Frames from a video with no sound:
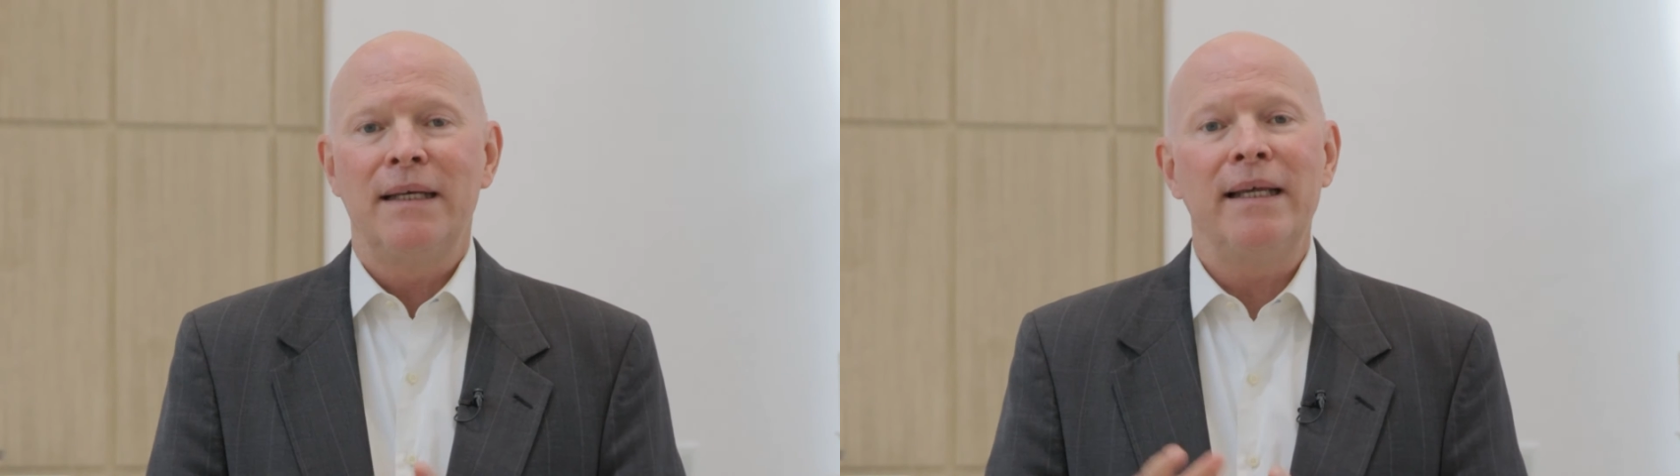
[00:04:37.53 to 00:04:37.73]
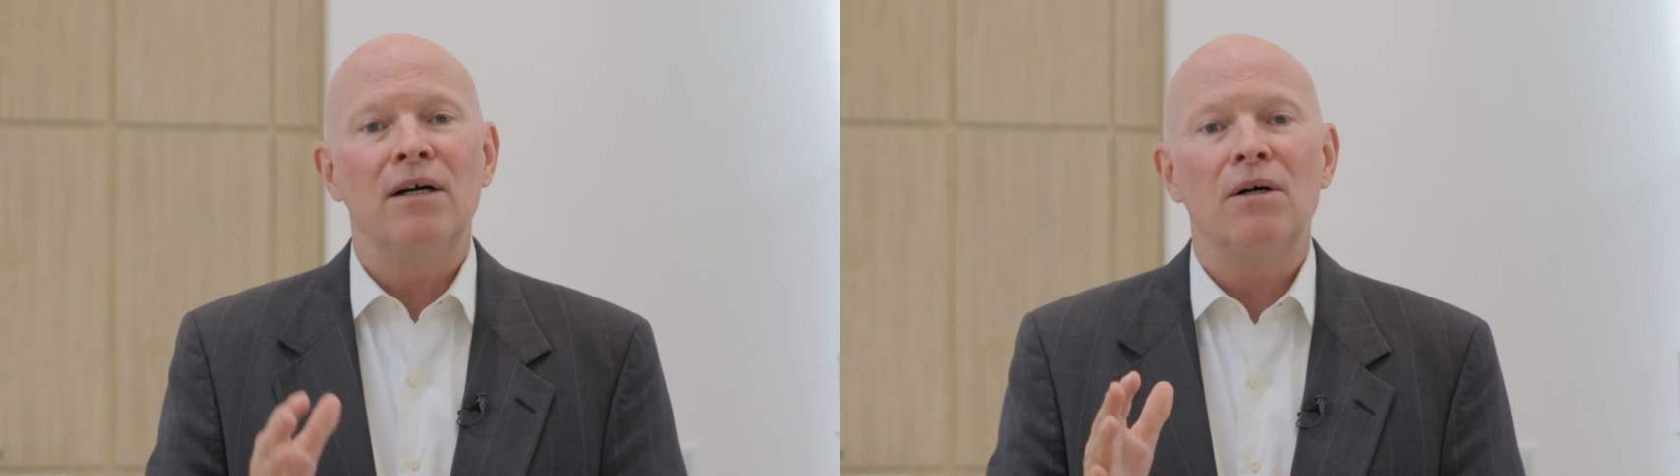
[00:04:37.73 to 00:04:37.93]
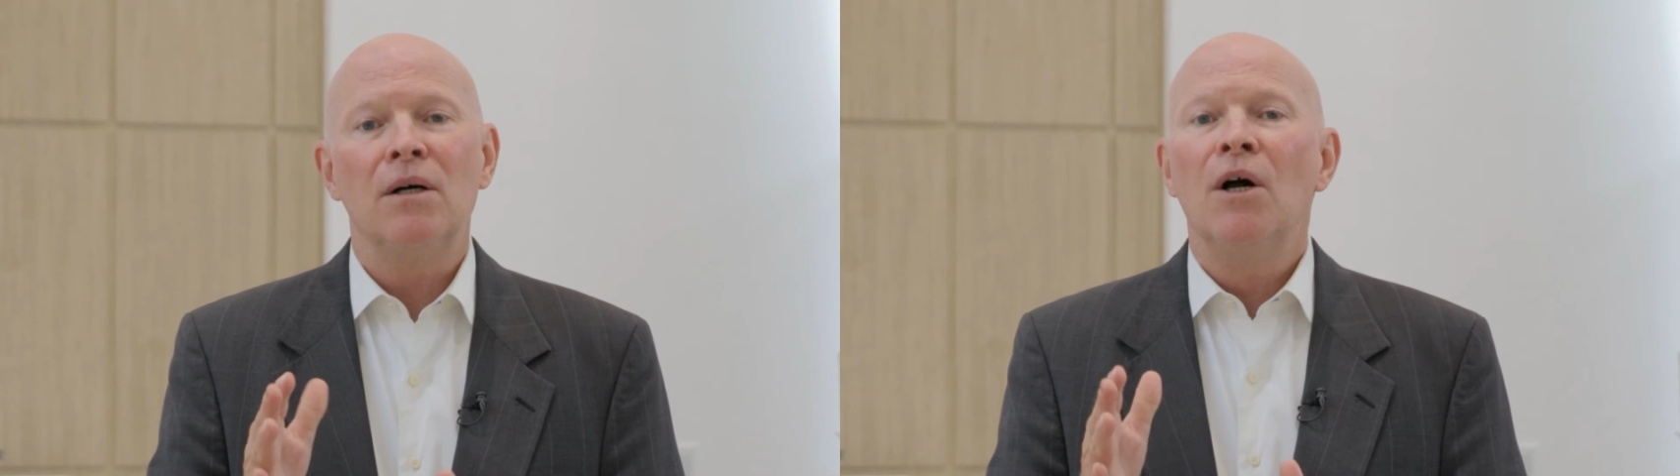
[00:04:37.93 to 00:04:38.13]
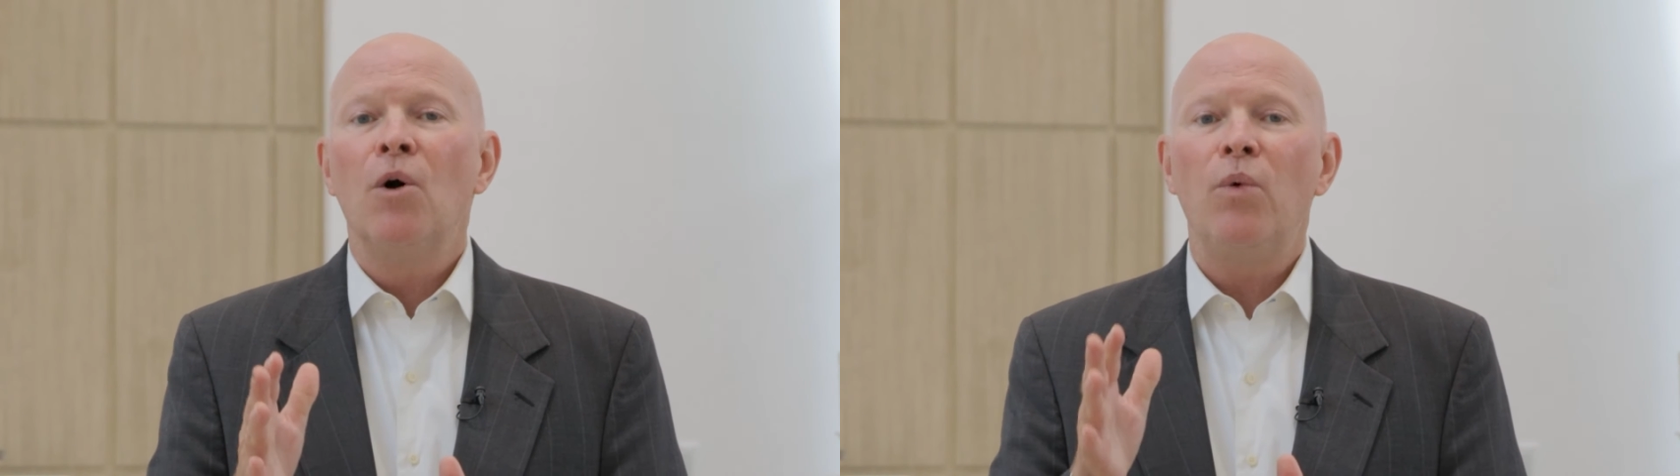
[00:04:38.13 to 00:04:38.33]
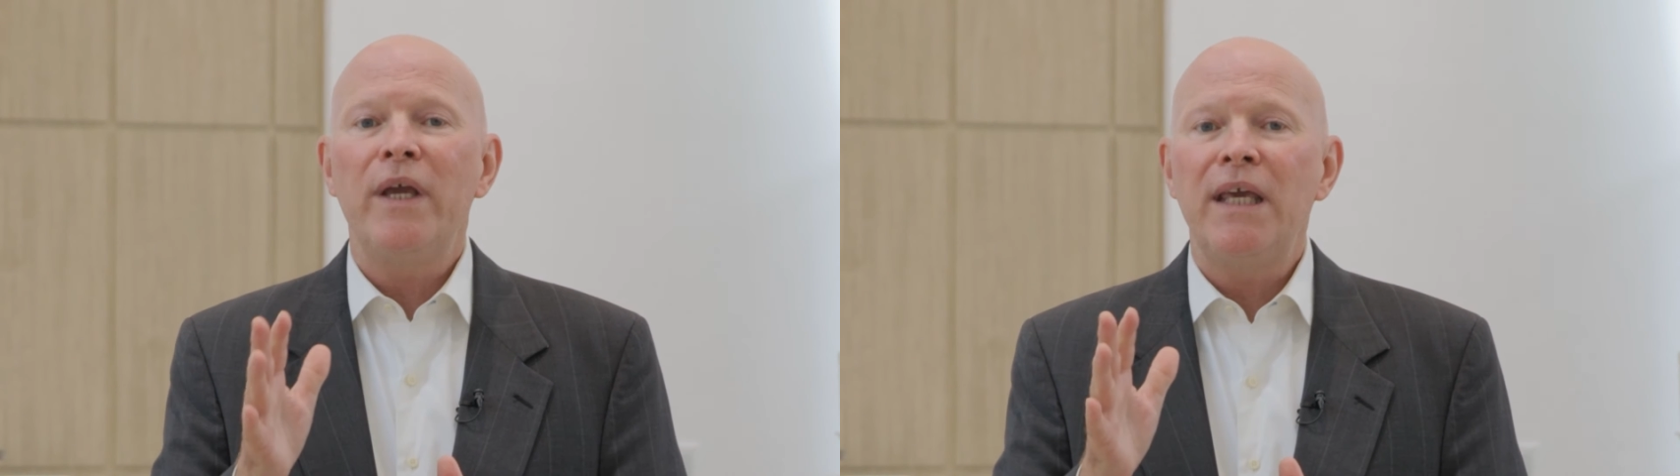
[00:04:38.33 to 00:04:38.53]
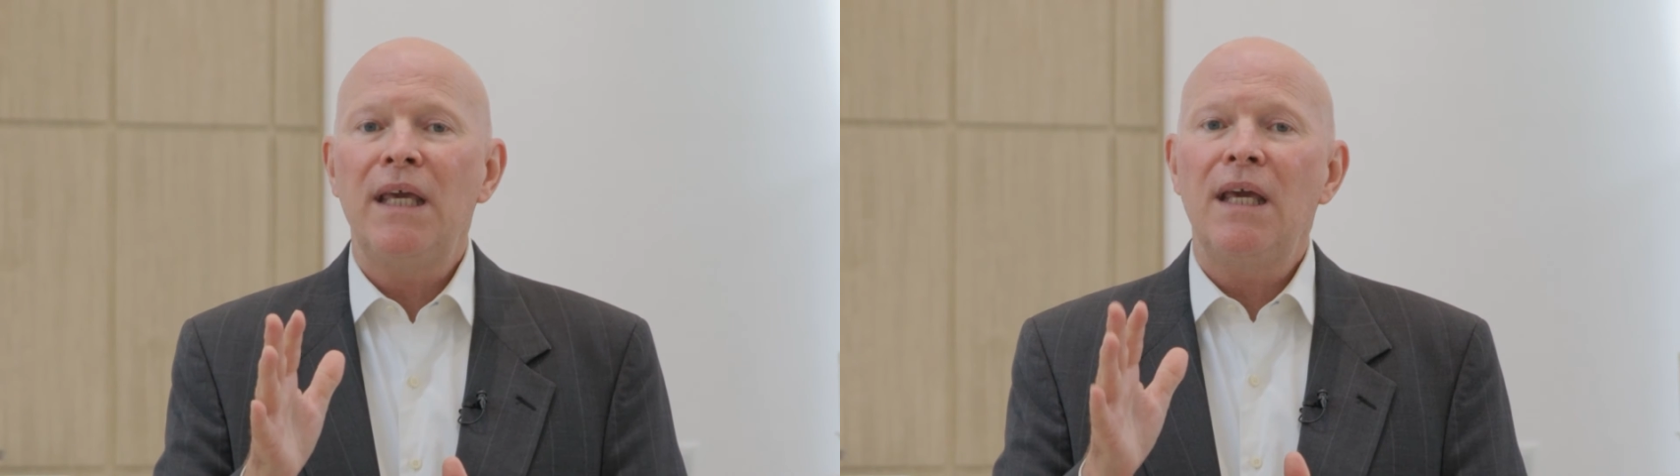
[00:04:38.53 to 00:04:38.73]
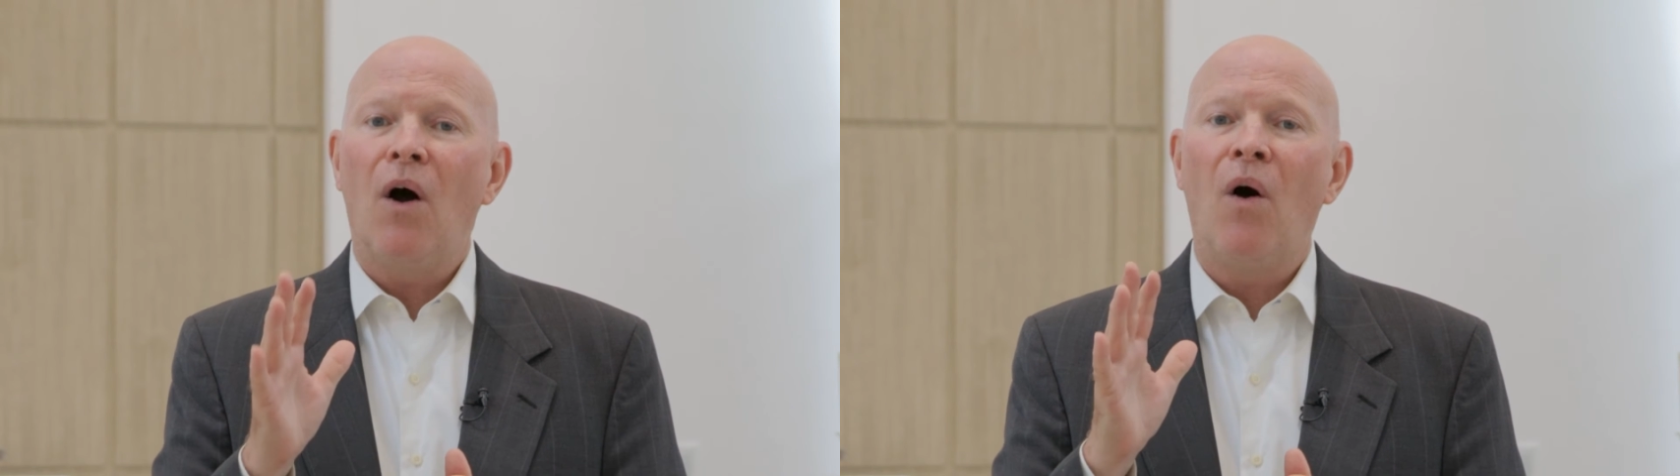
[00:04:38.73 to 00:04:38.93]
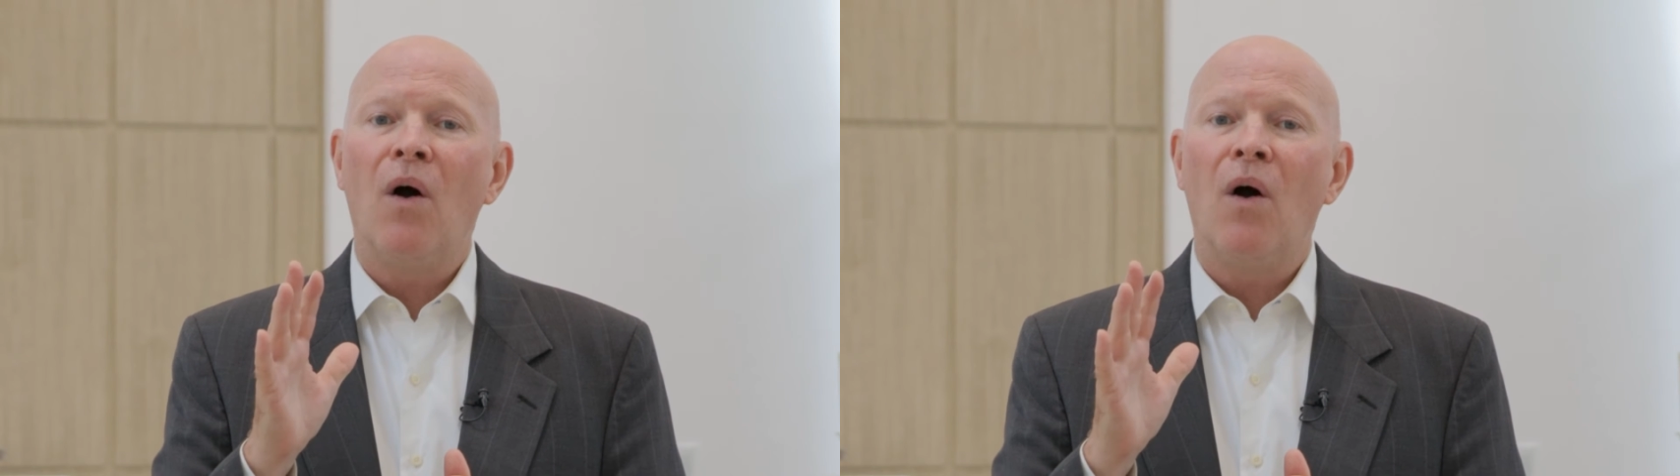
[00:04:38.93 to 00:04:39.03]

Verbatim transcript: Now, we